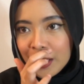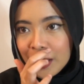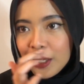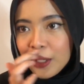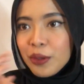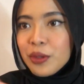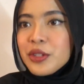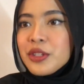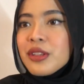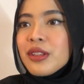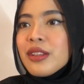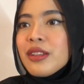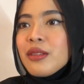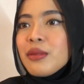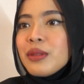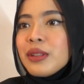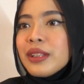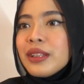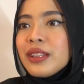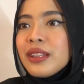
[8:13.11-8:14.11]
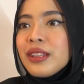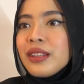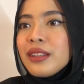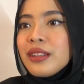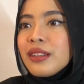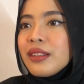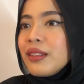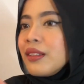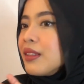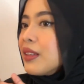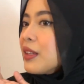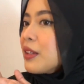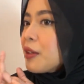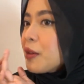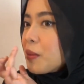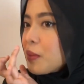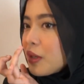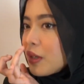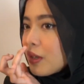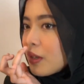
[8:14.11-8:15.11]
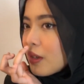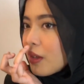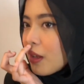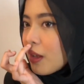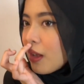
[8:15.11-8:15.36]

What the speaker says: Usually it will take me